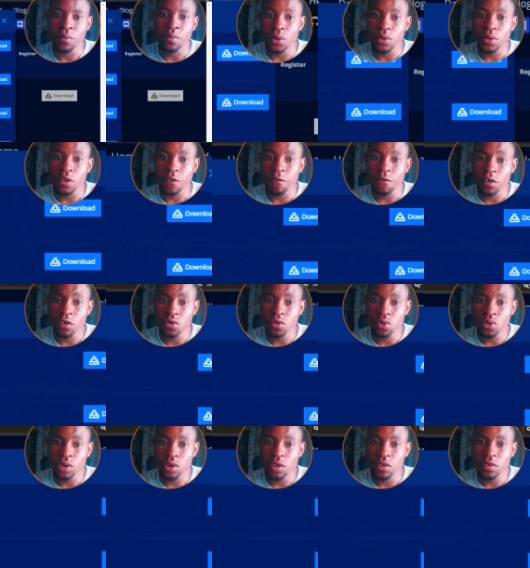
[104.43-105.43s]
The first
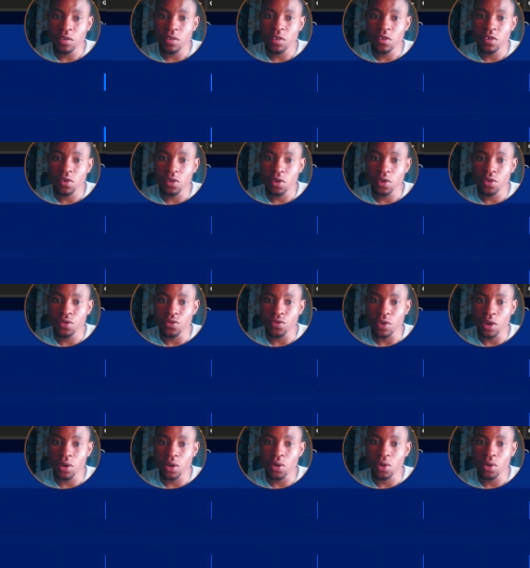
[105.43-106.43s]
one is the Source
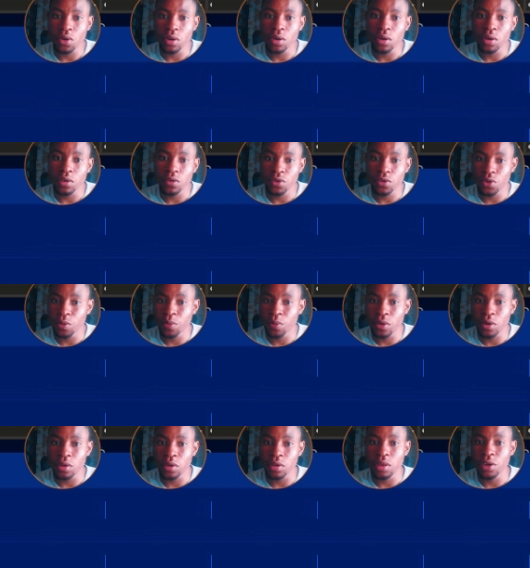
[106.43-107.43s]
Record zero
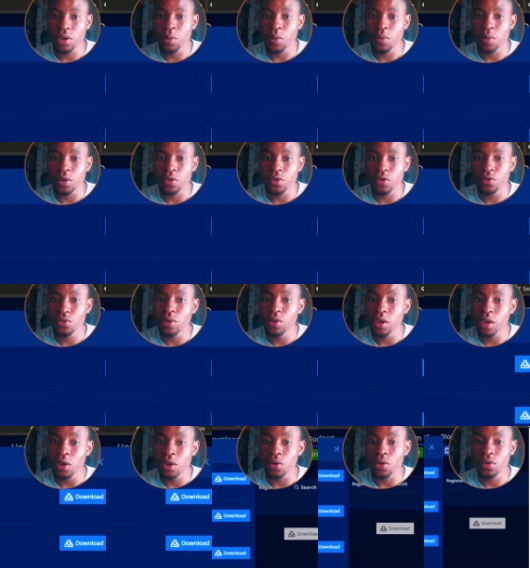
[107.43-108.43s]
point three point two
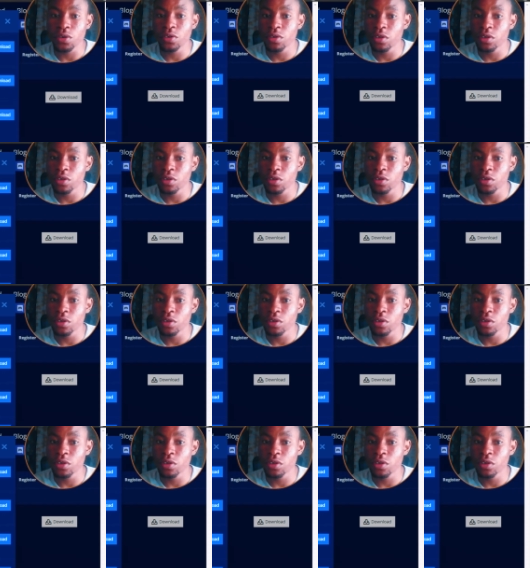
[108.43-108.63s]
Linux.